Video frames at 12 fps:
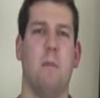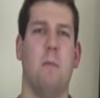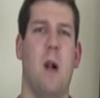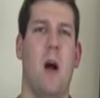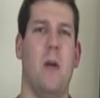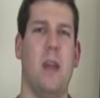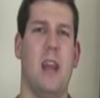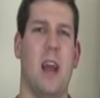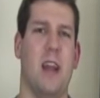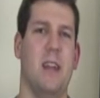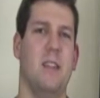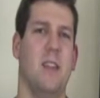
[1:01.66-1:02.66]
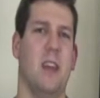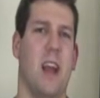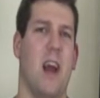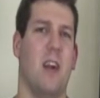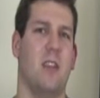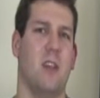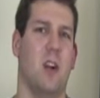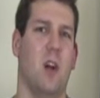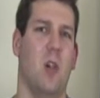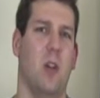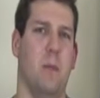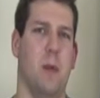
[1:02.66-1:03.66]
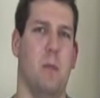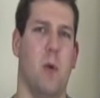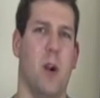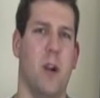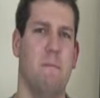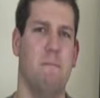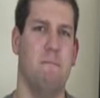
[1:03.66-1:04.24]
I could probably get into the character a little bit more.